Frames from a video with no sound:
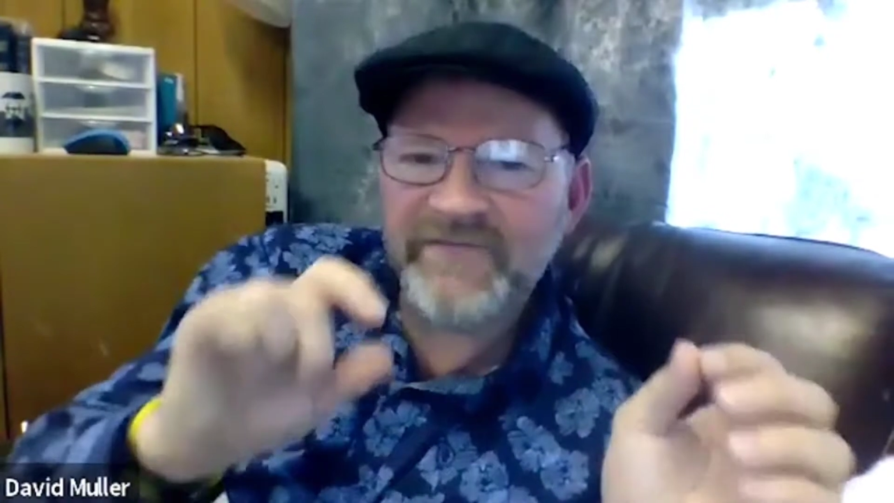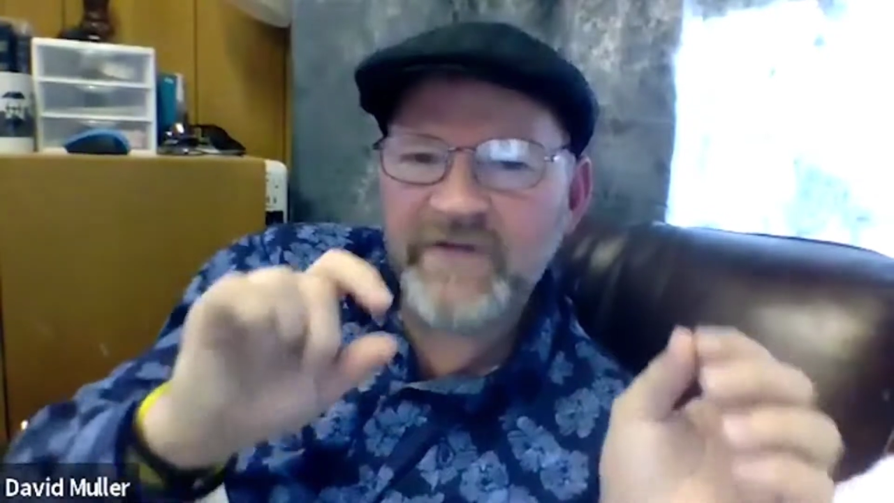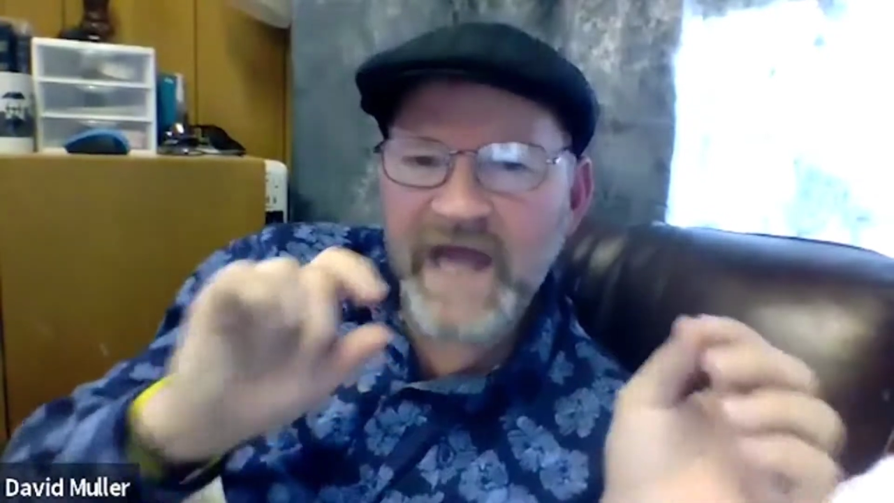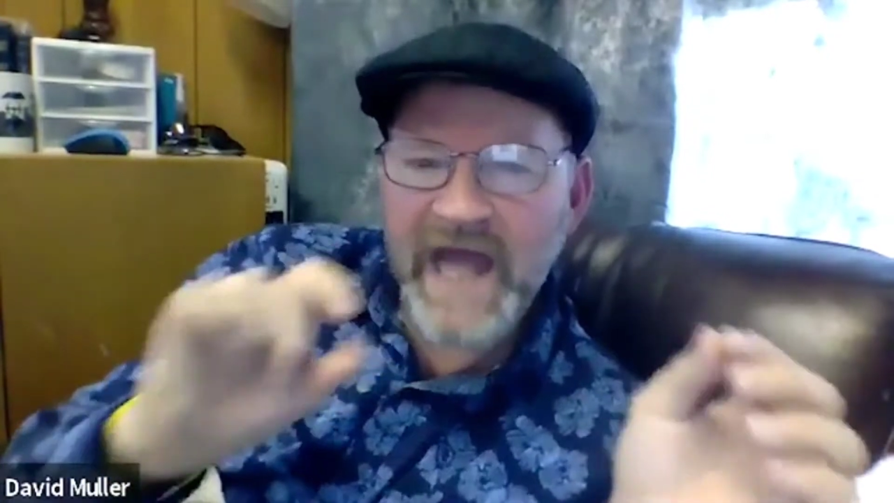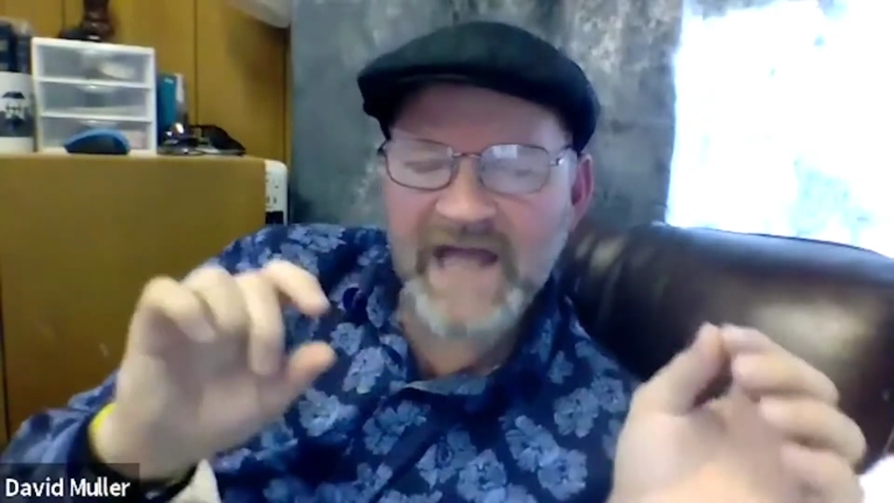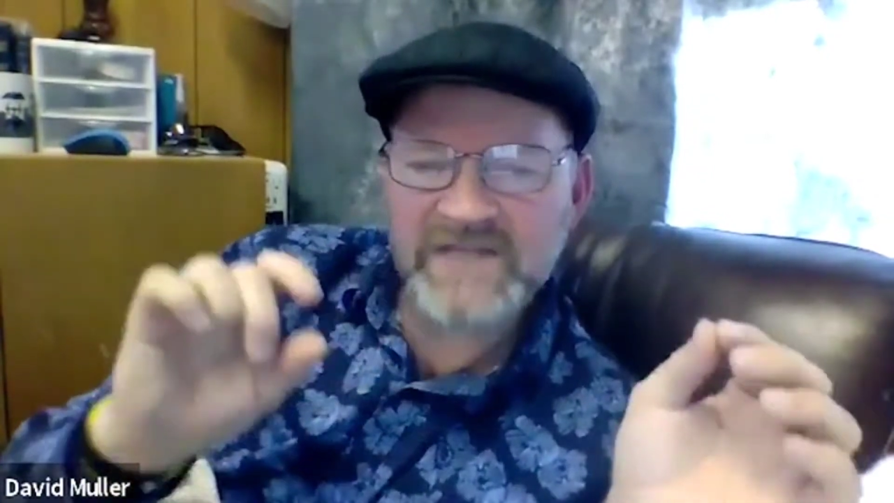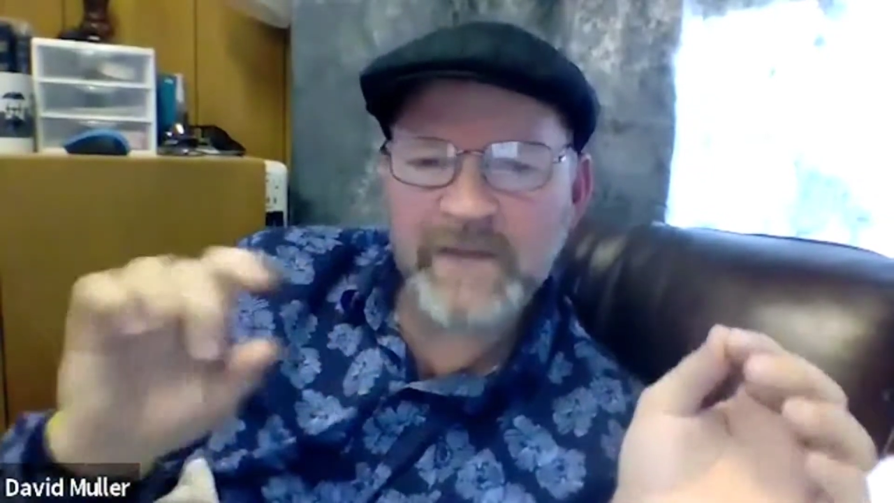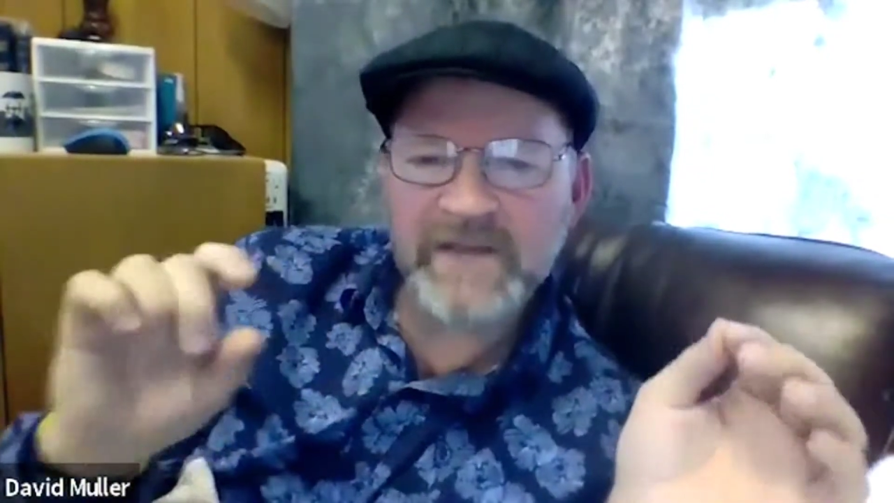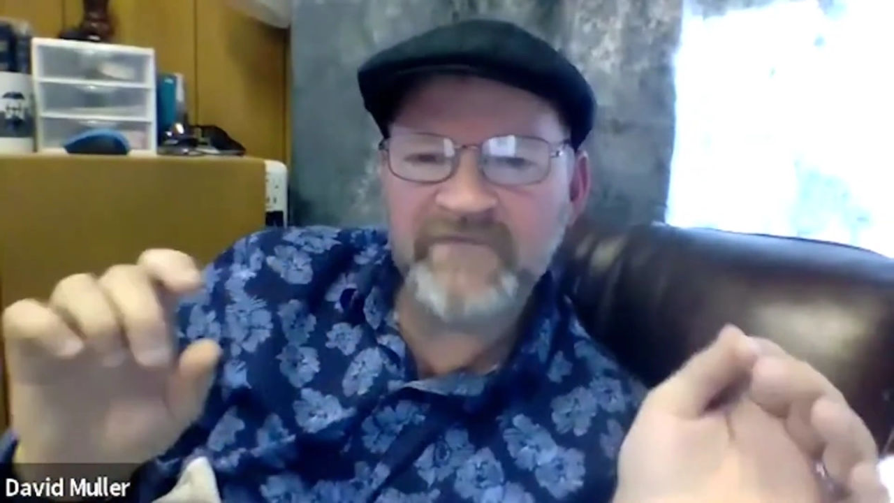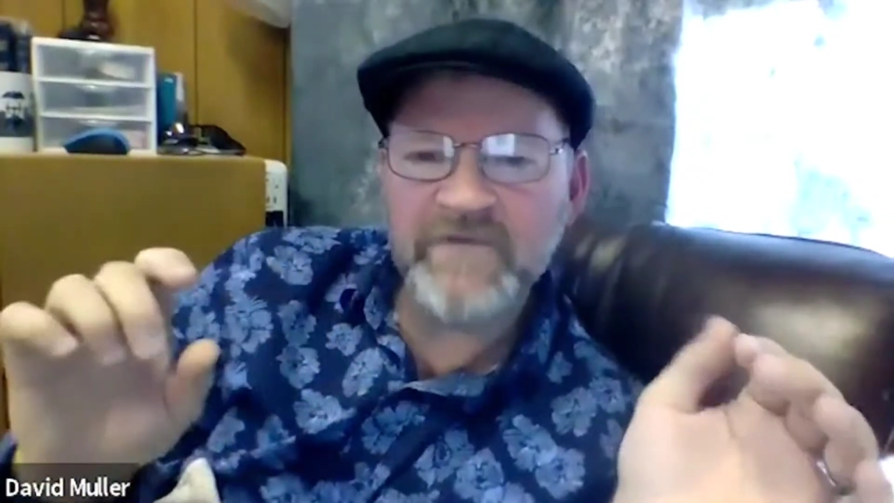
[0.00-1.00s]
every
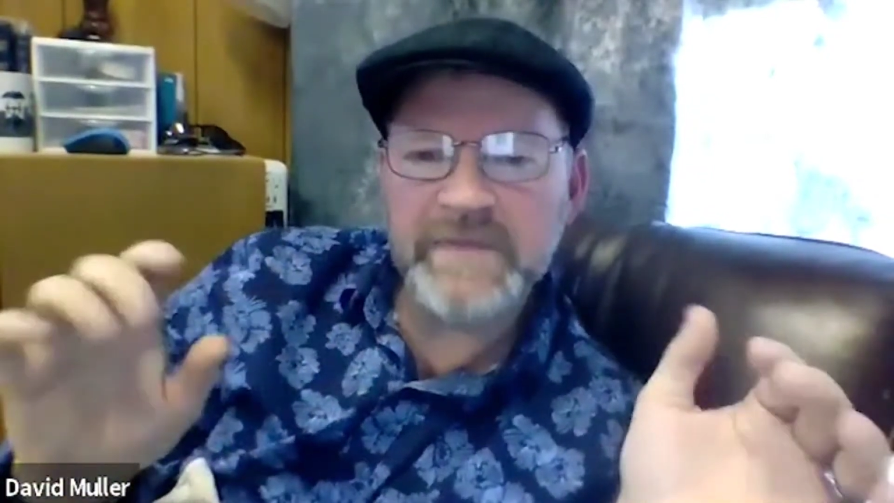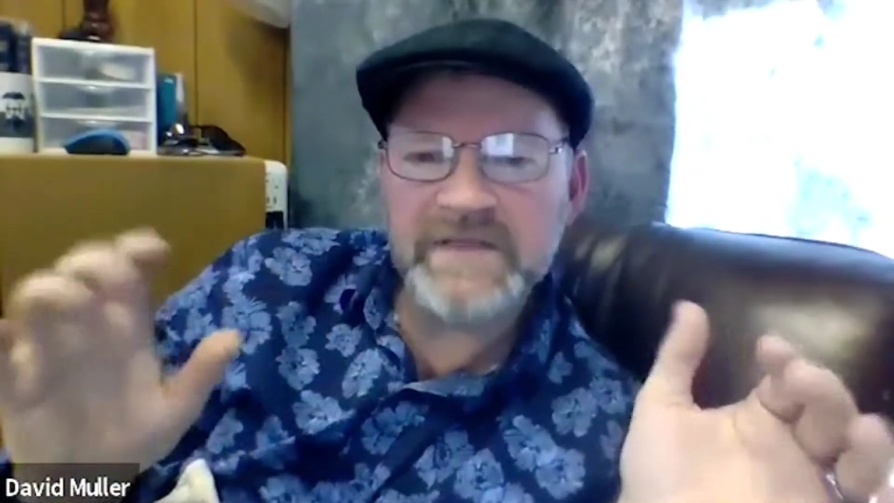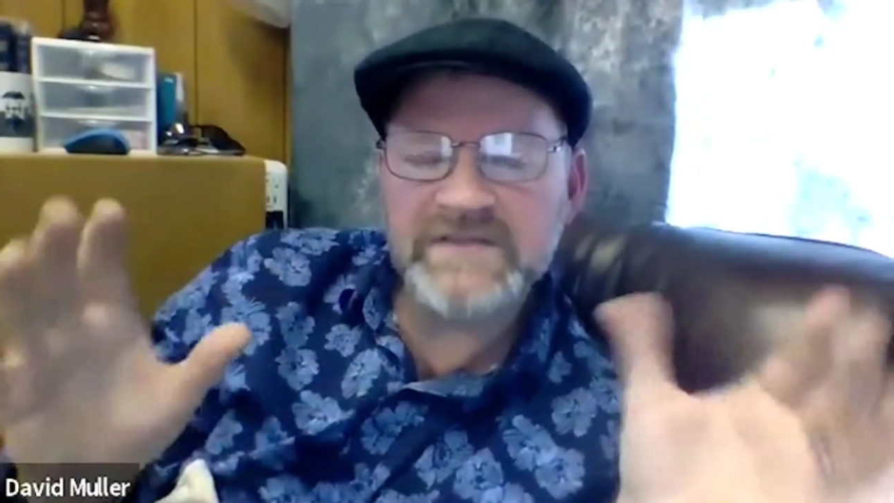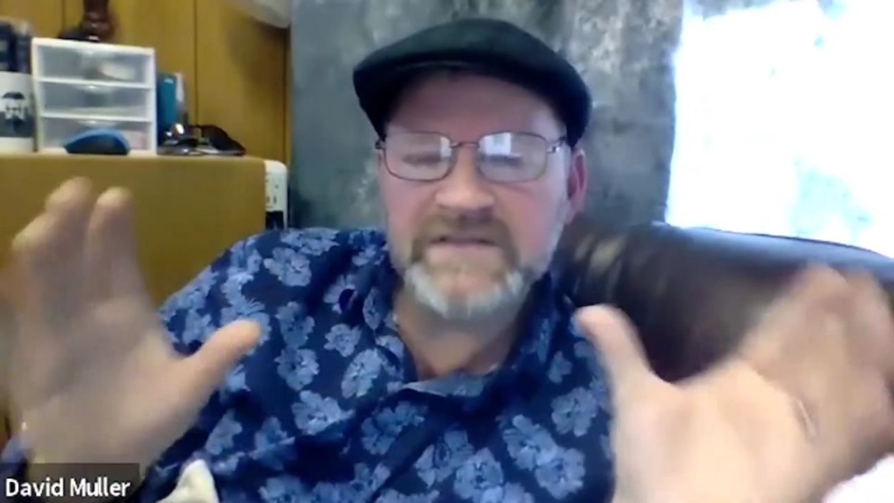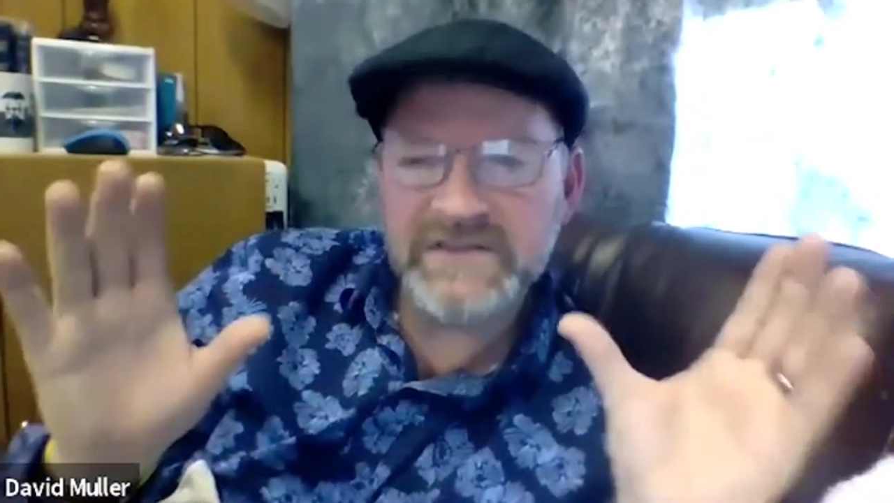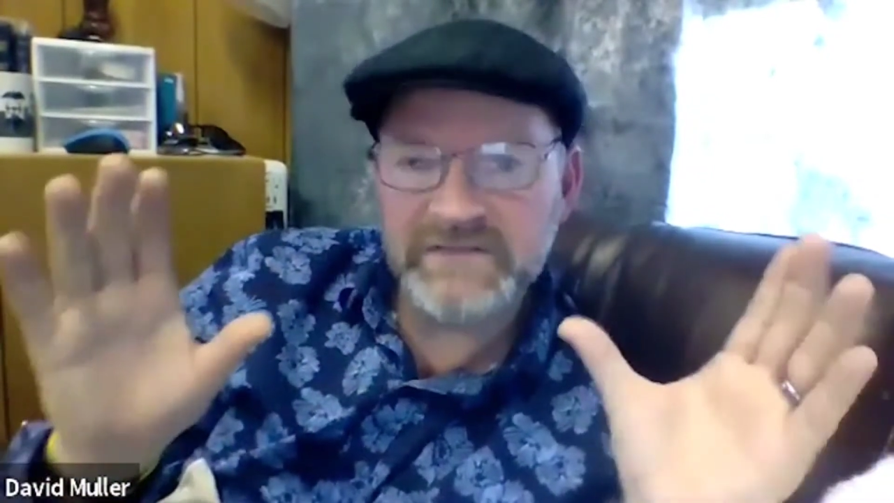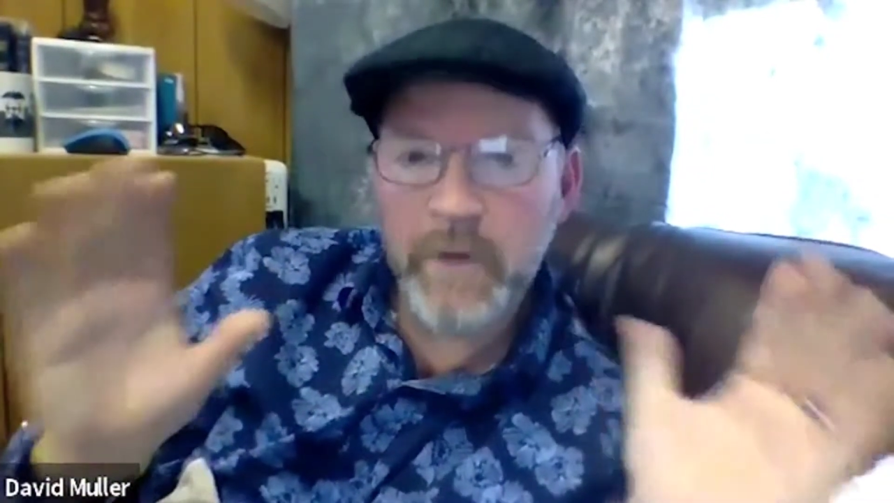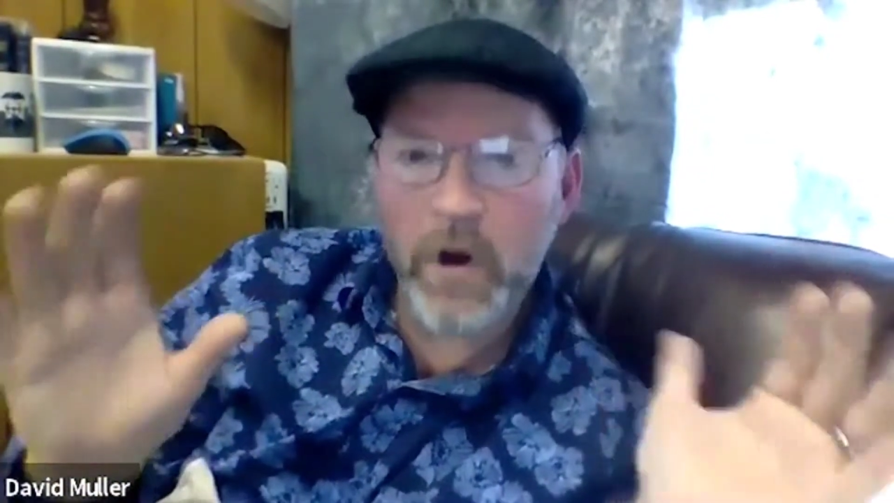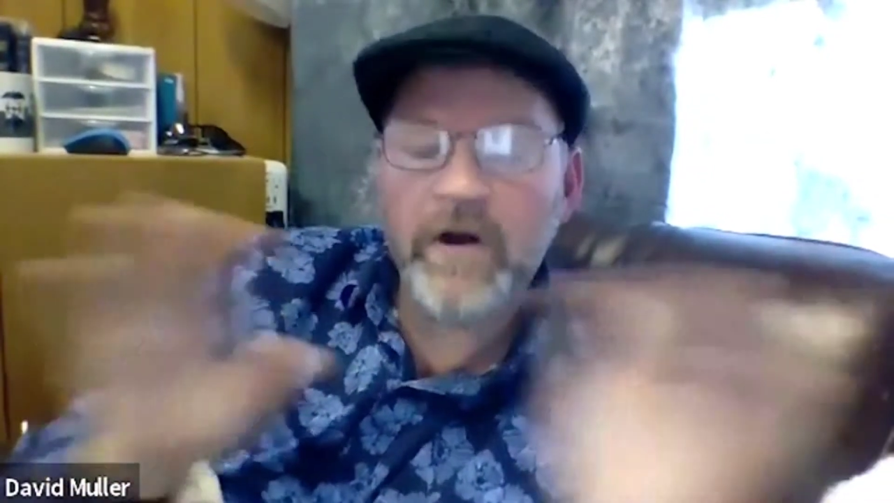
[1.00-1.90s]
aspect of the business is part